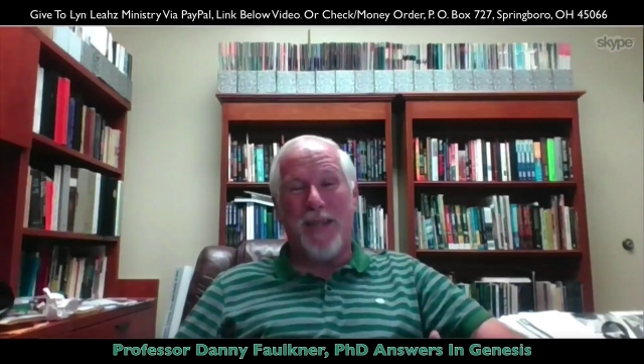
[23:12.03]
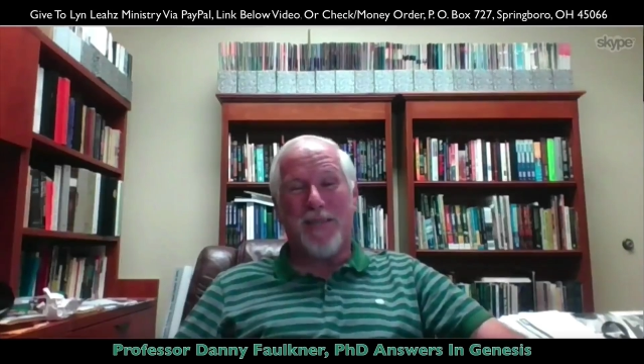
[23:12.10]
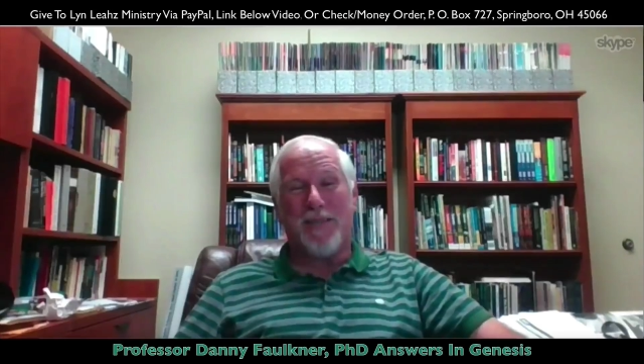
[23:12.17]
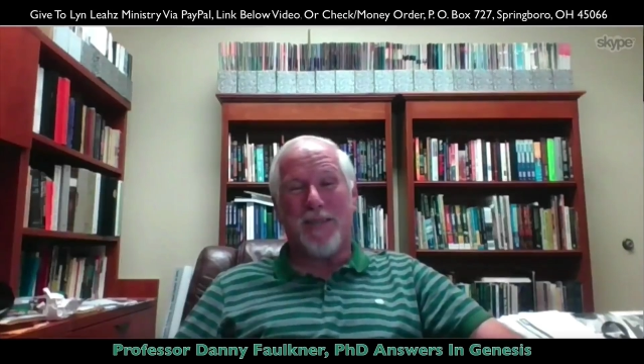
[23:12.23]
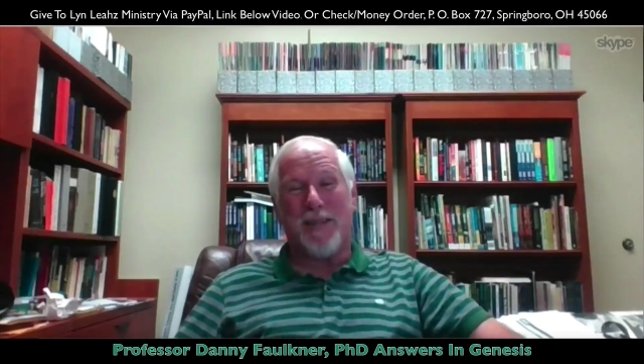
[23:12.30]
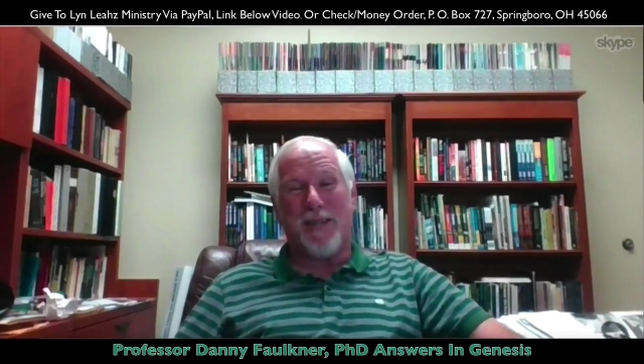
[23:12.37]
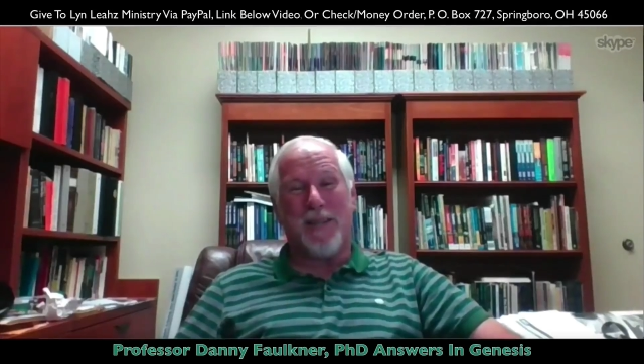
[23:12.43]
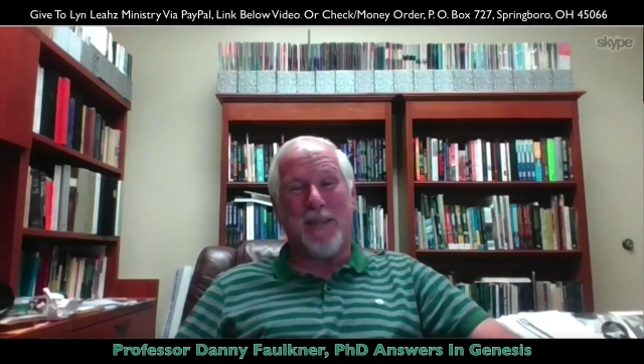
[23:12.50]

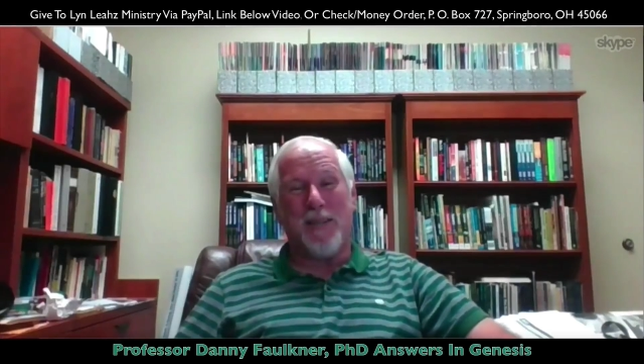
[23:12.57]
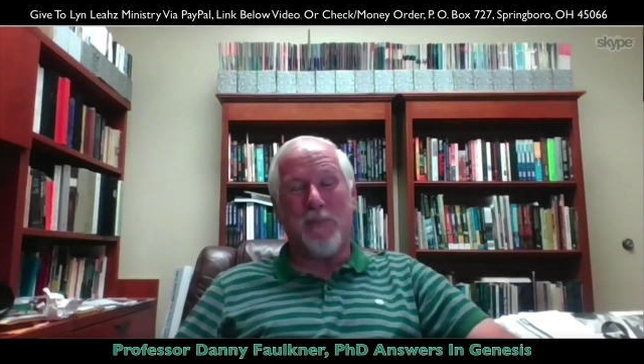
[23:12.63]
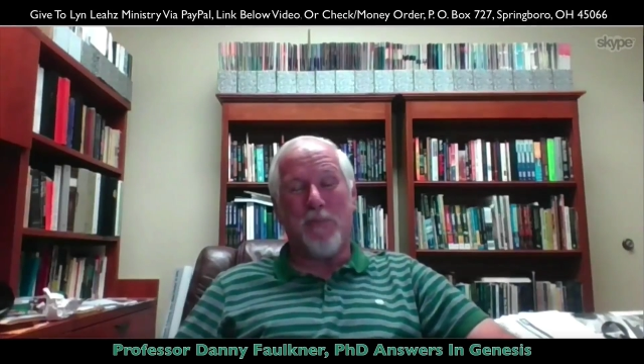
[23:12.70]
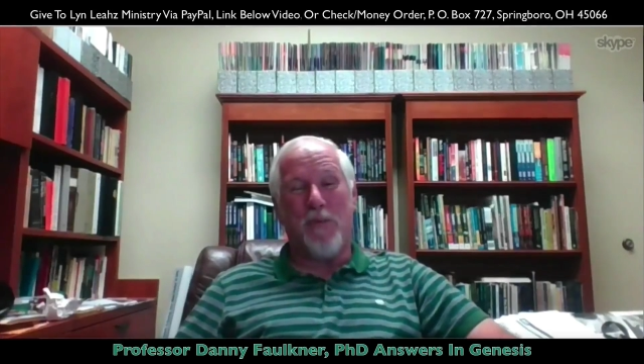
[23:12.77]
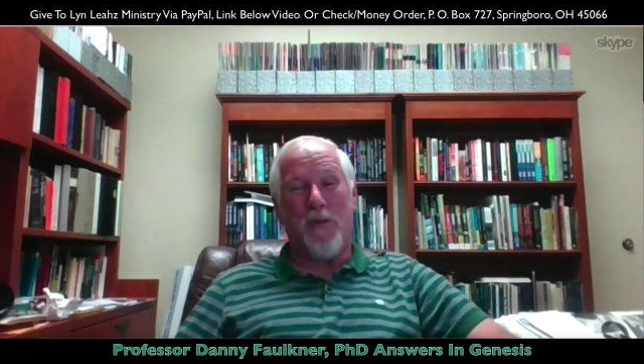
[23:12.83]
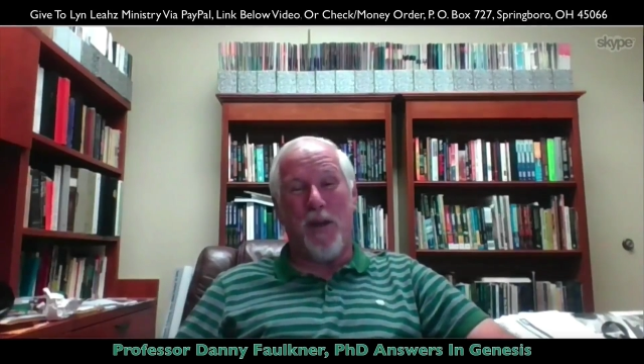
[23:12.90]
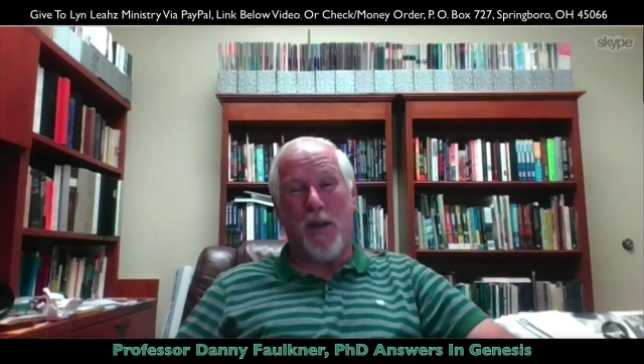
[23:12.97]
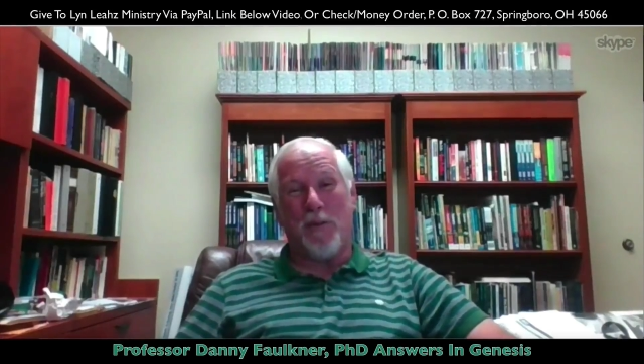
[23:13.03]
basically
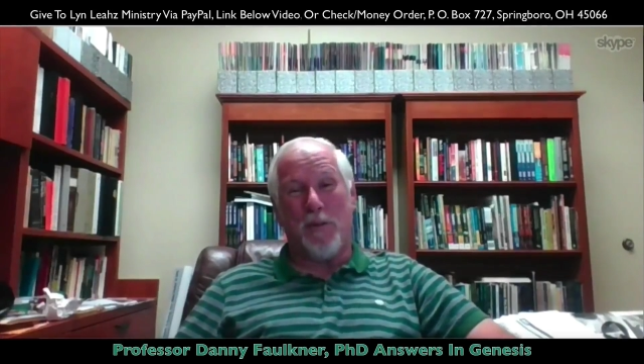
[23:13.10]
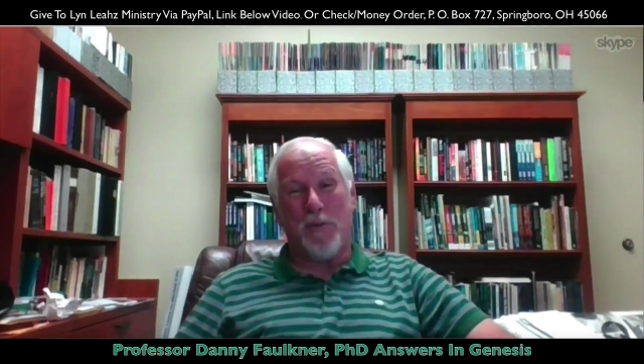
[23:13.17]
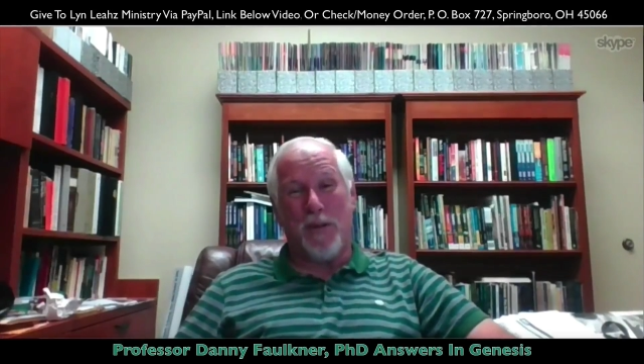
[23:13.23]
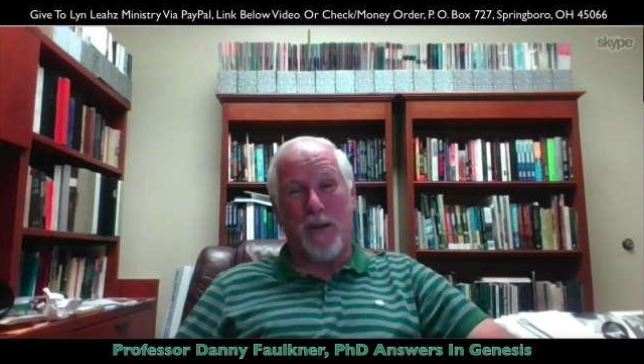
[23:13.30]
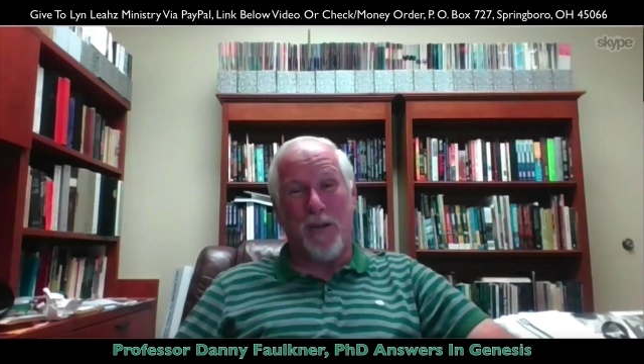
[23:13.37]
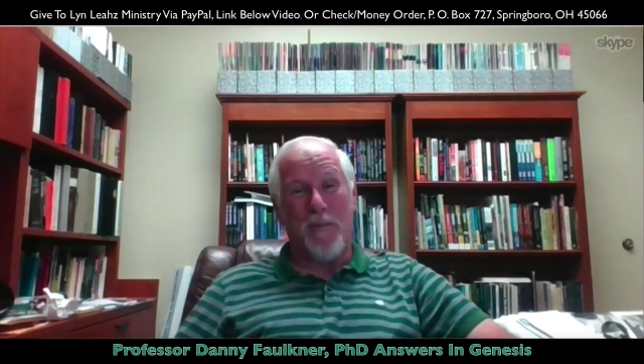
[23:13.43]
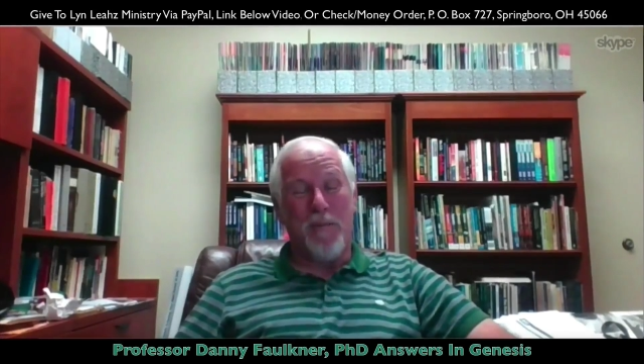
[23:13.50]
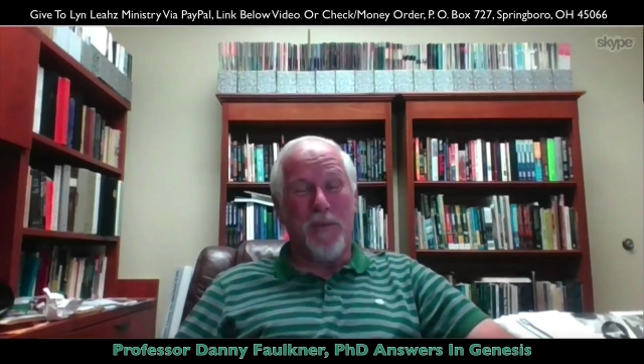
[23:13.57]
the
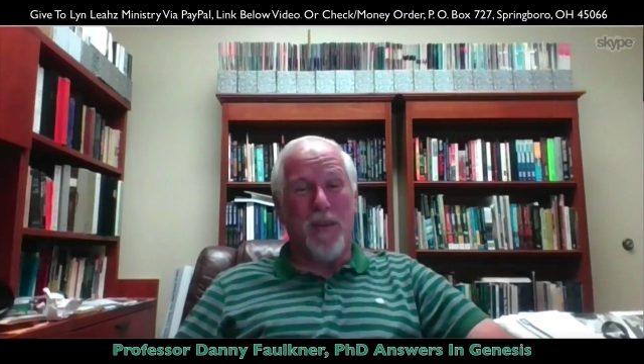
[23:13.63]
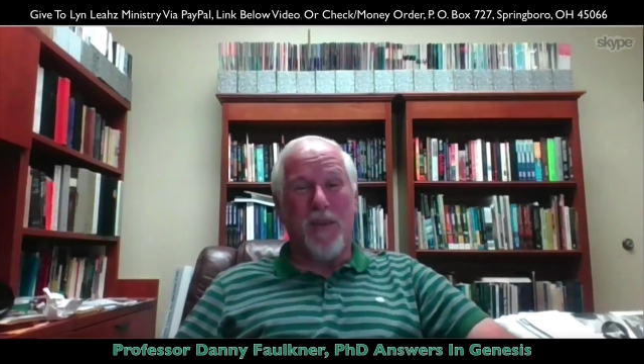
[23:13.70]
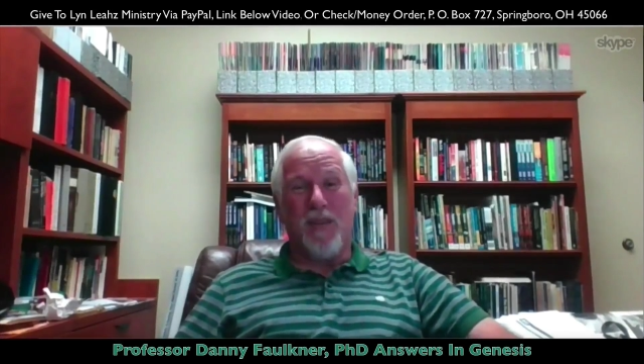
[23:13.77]
problem here.